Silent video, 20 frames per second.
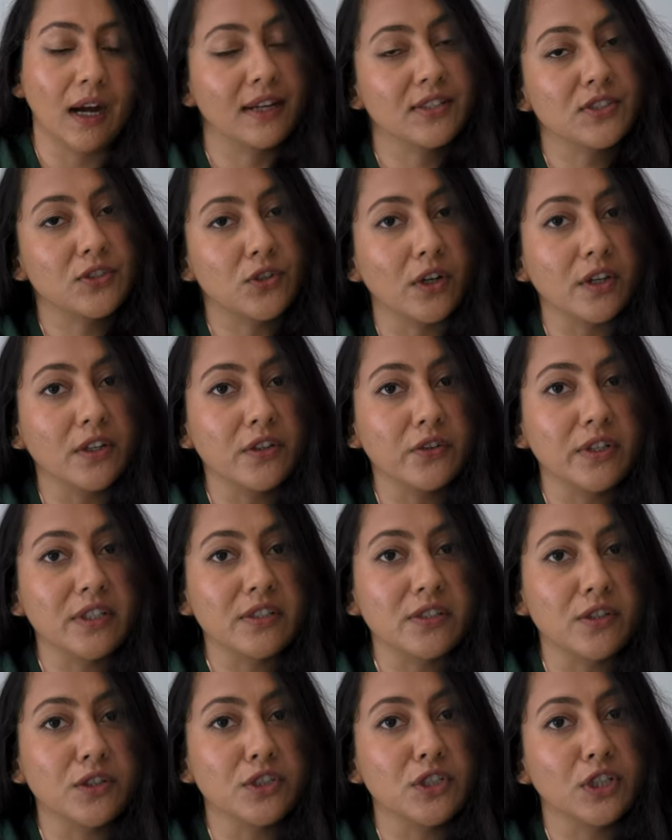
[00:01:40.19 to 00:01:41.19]
I started
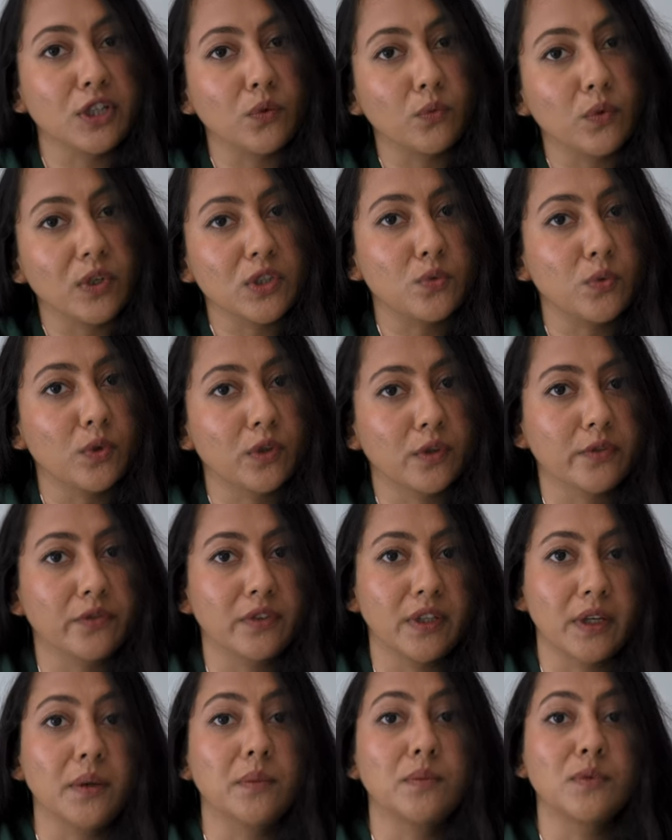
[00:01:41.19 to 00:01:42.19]
researching which one of
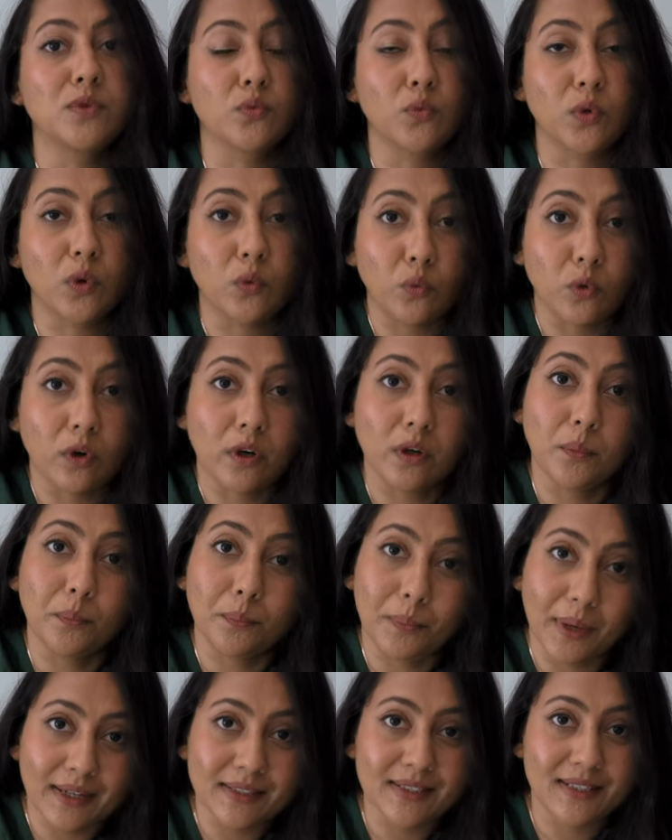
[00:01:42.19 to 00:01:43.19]
them would
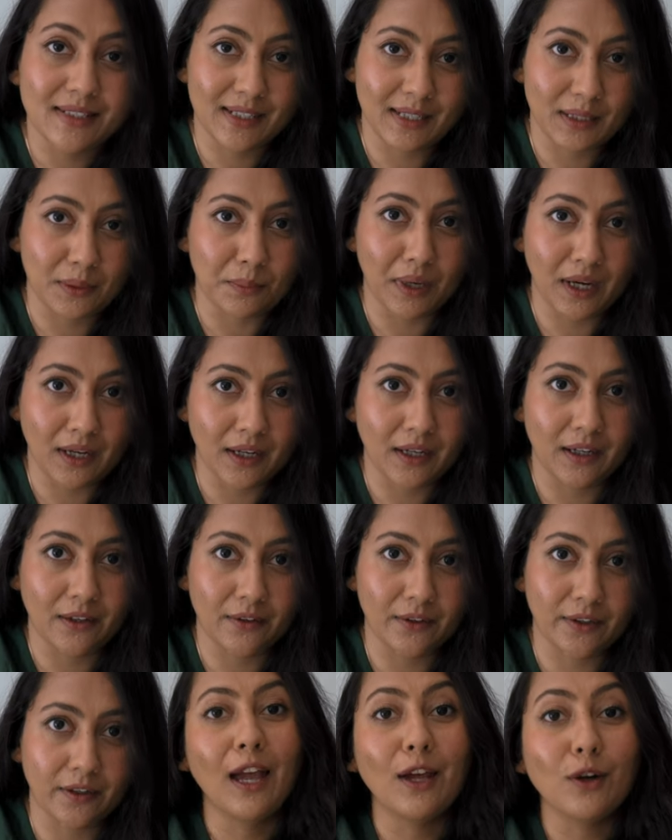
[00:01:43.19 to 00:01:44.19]
work best in my
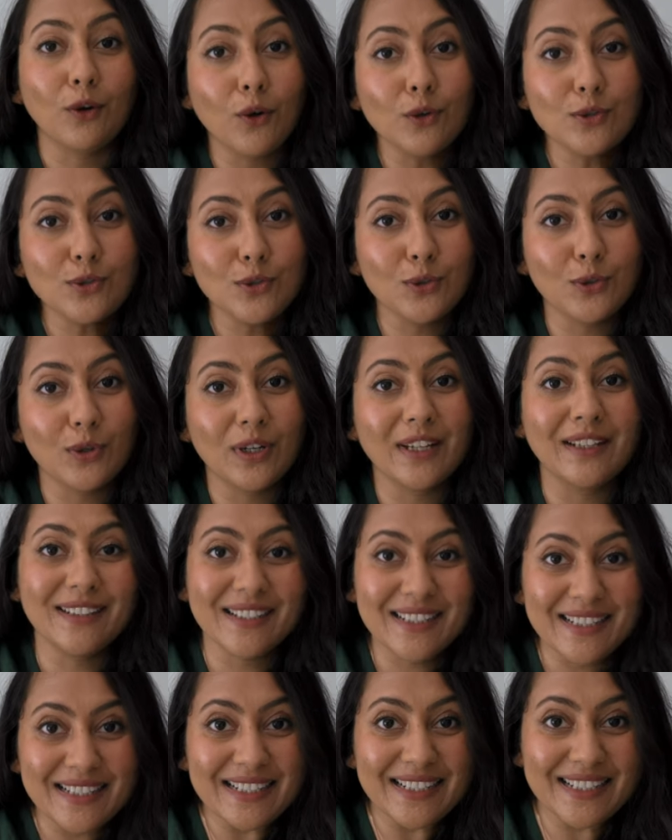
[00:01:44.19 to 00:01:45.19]
area and also in
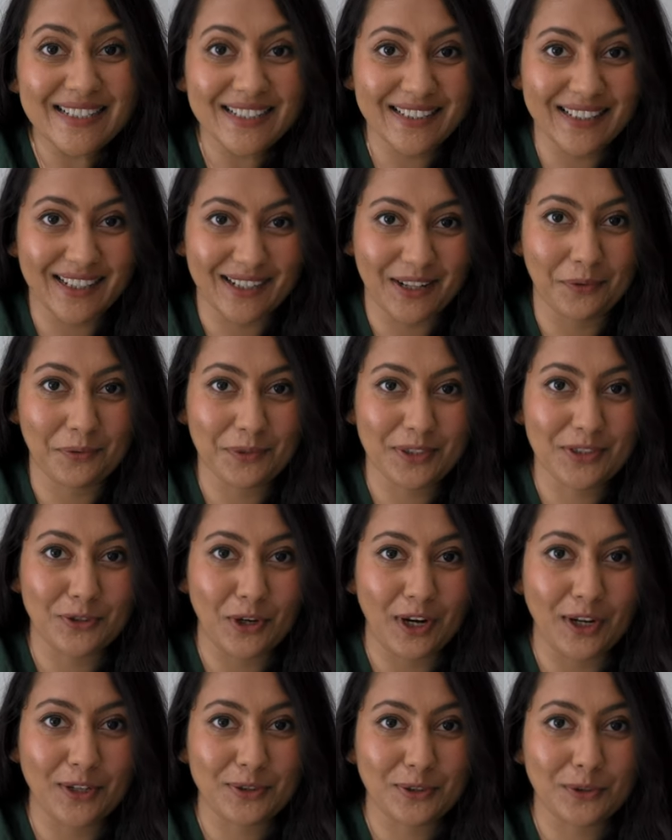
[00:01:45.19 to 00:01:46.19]
the season that I was
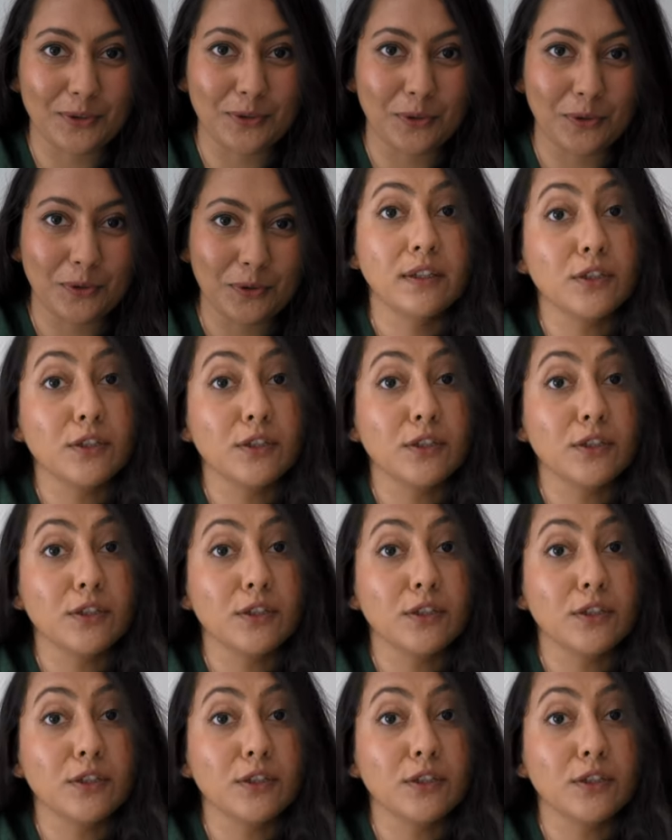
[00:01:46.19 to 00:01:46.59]
trying to grow.